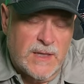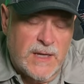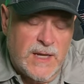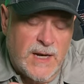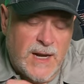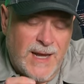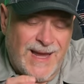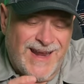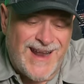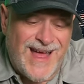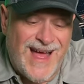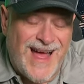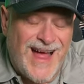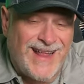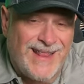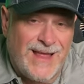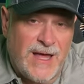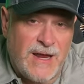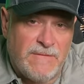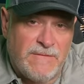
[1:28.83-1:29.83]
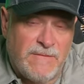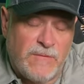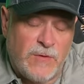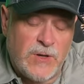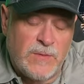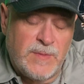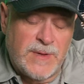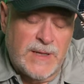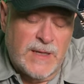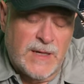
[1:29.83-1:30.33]
and I can highlight it for
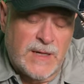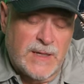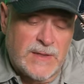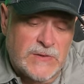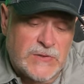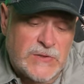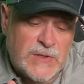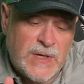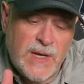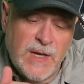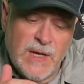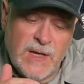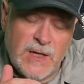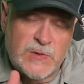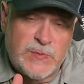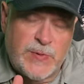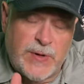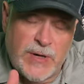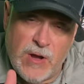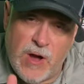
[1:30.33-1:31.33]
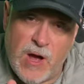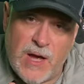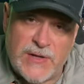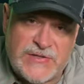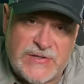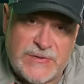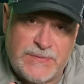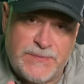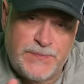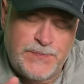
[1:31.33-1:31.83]
you because it's pretty
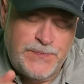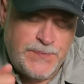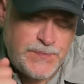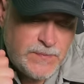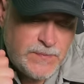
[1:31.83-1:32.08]
awesome,